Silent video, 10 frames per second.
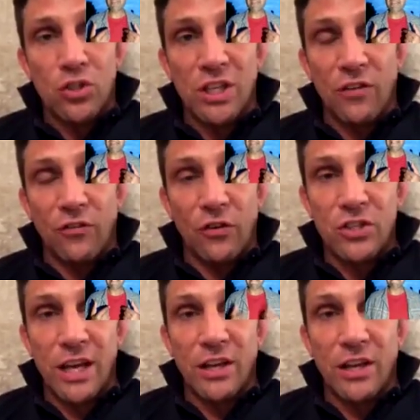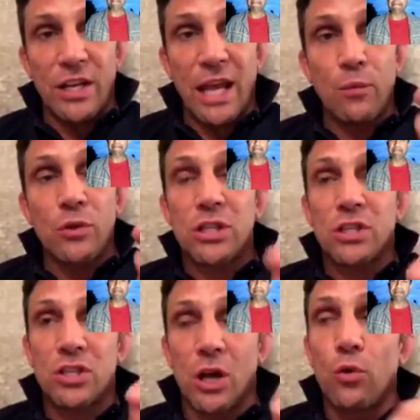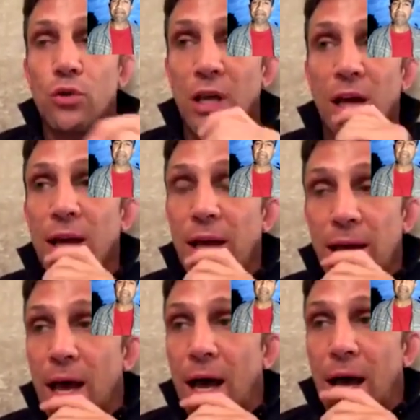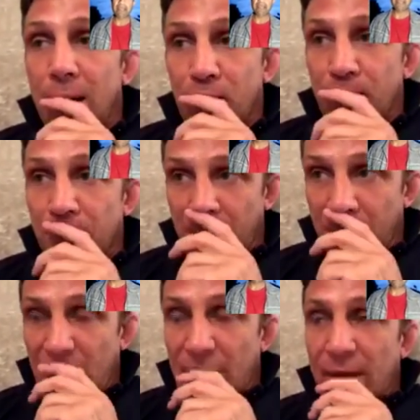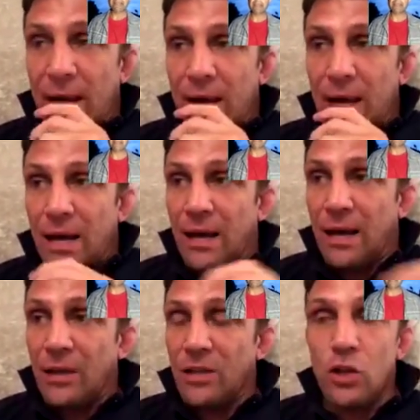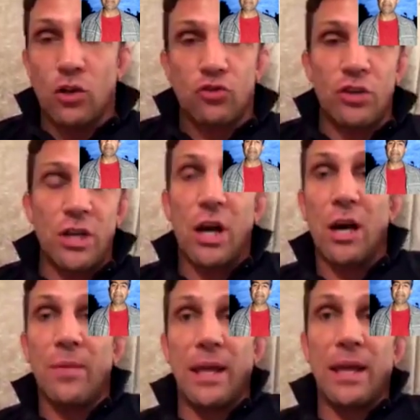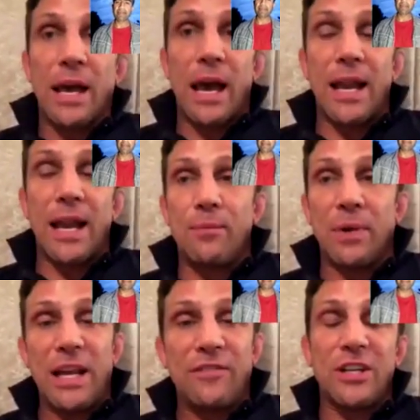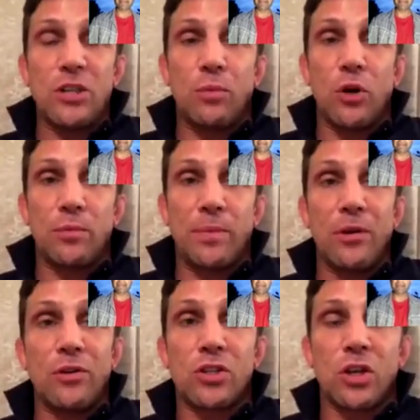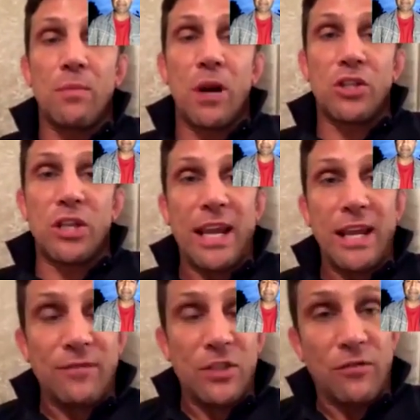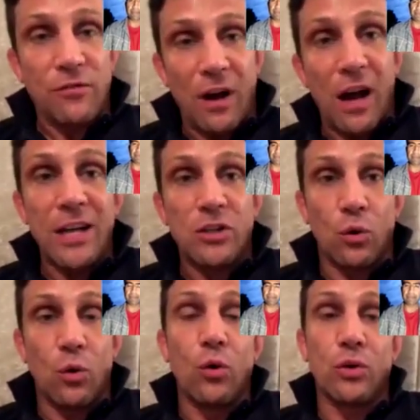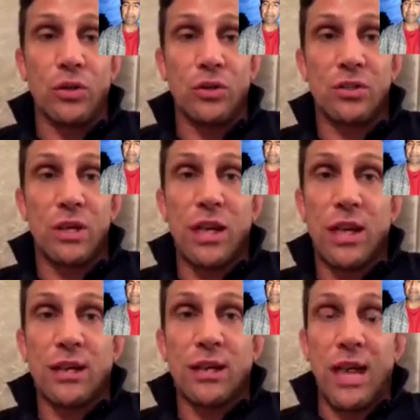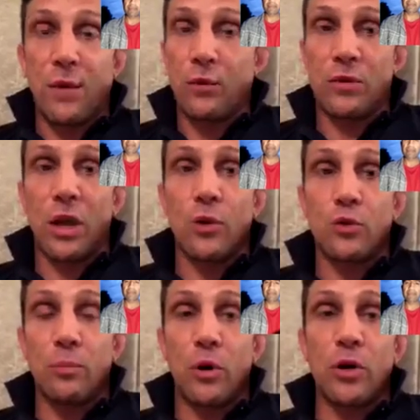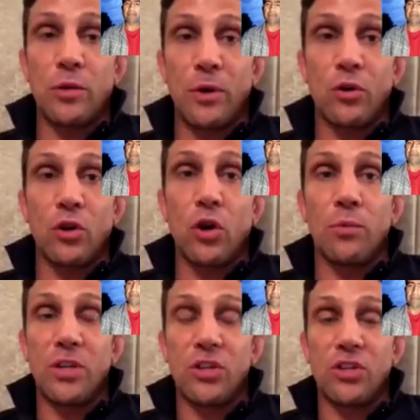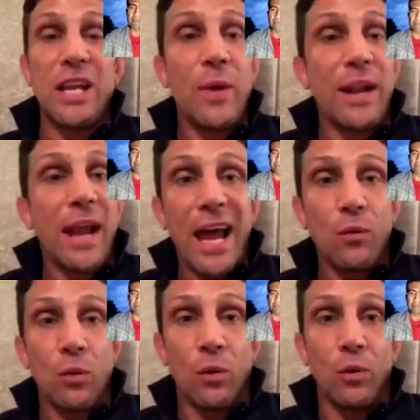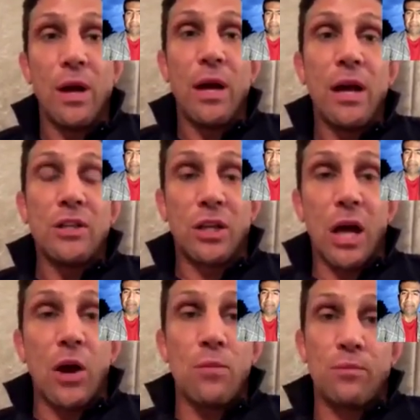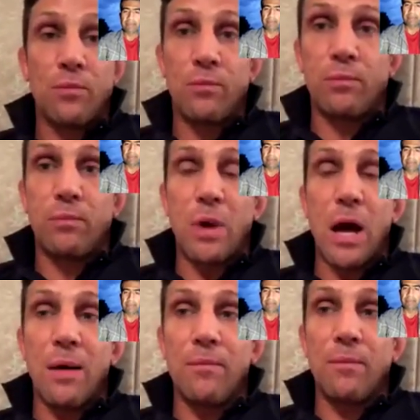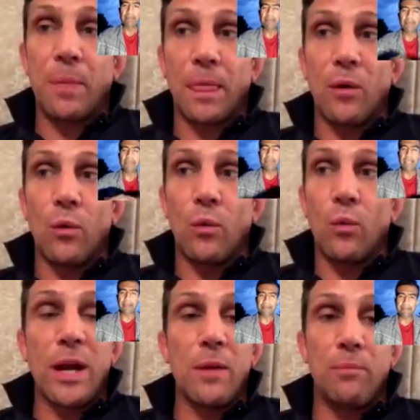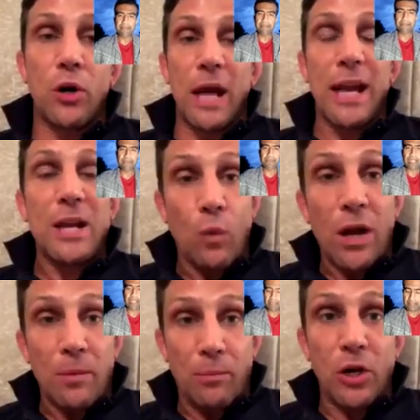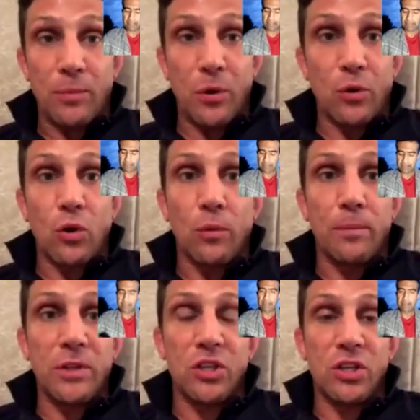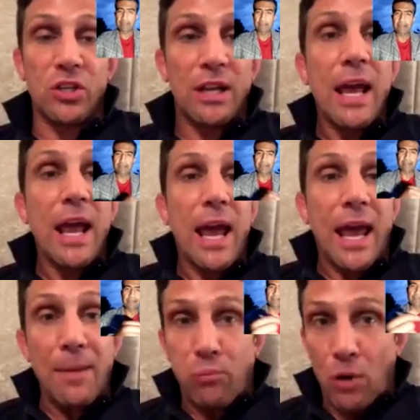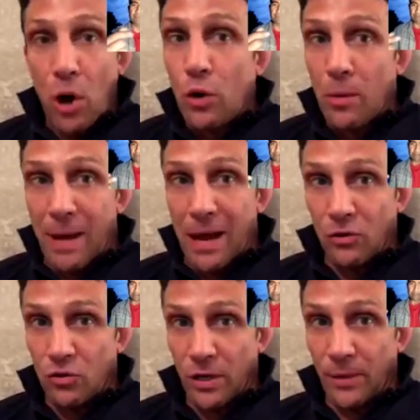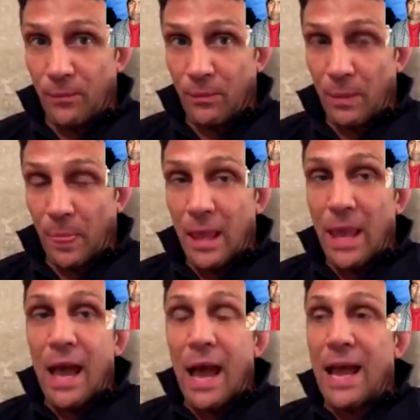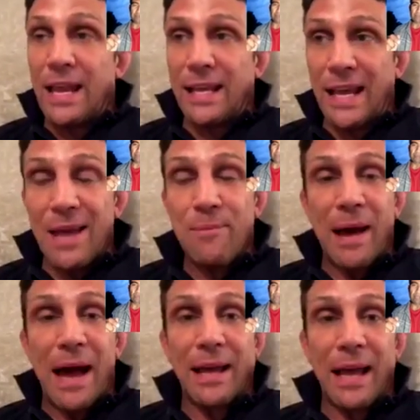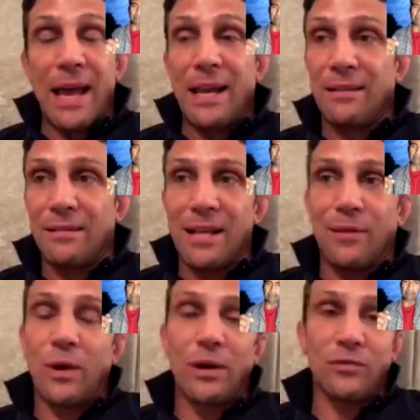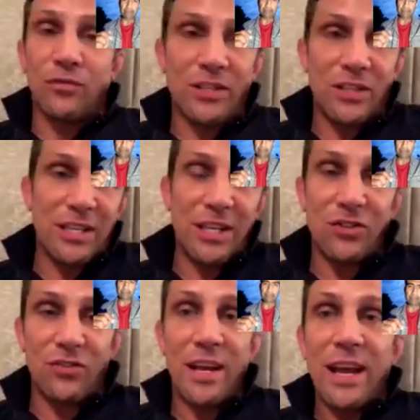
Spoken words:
For a second, he was a soldier in the Austrian army, and he believed in his bodybuilding so much he defied orders that he would go to a bodybuilding competition. He went AWOL to go and win and he won a bodybuilding competition. He broke a boundary, and he came back, and well, the rest is history.